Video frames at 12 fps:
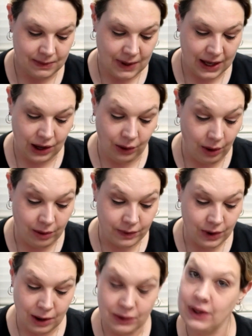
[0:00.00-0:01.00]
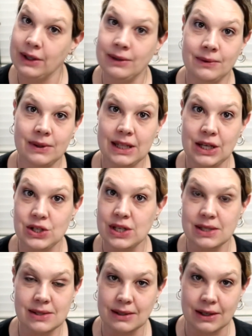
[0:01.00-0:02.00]
I go over all the
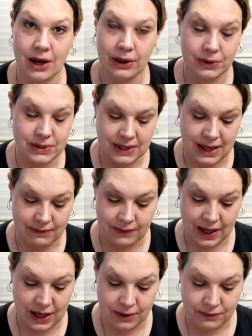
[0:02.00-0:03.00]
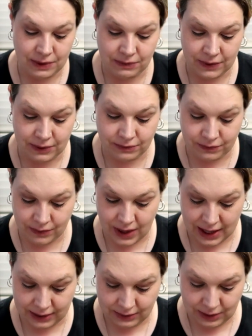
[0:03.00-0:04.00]
leashes and collars in that video if you feel
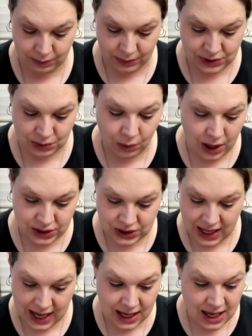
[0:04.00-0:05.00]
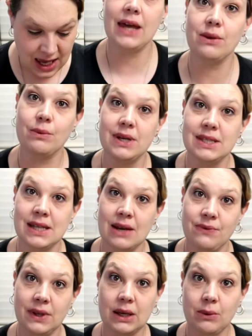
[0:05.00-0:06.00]
you want to watch that. And the reason I
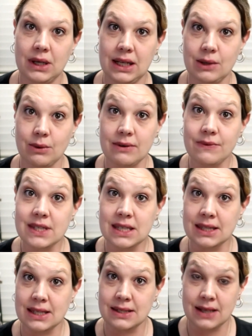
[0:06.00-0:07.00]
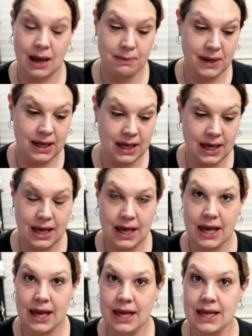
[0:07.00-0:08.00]
feel like we need to revisit this topic
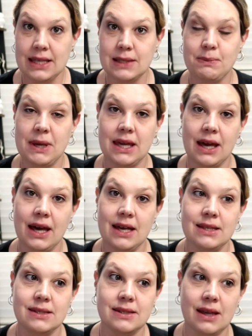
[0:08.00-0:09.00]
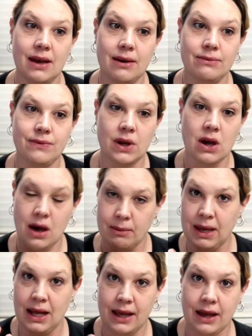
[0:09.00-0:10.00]
is because of a
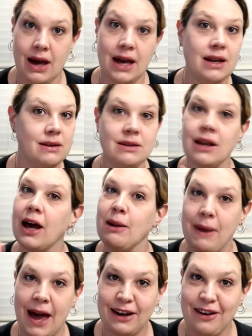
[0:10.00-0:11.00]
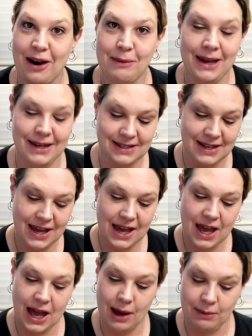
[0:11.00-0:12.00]
comment I got, not a bad comment.
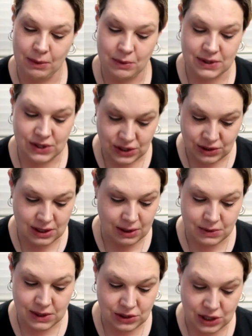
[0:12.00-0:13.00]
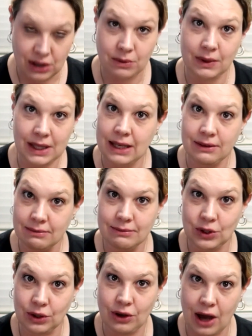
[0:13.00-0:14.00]
It was a genuinely
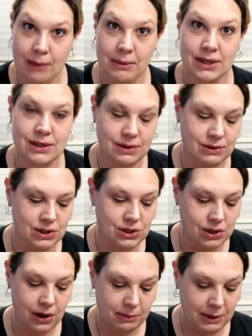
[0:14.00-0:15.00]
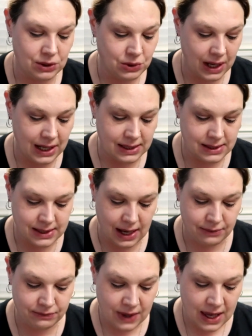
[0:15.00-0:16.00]
good comment, just talking about training
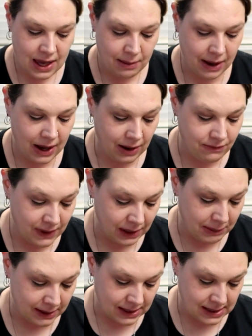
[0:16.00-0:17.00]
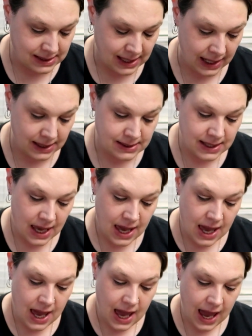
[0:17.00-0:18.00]
stuff, about how I feel about these things.
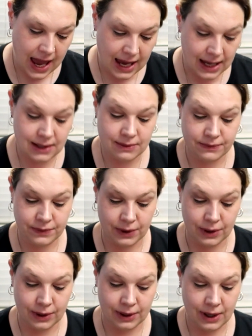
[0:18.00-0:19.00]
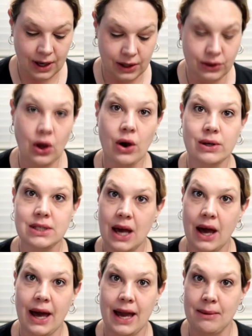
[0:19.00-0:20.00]
And for a long
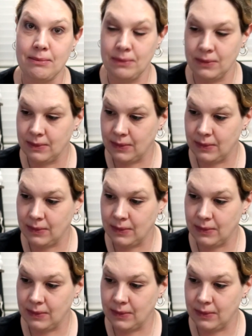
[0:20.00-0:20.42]
time,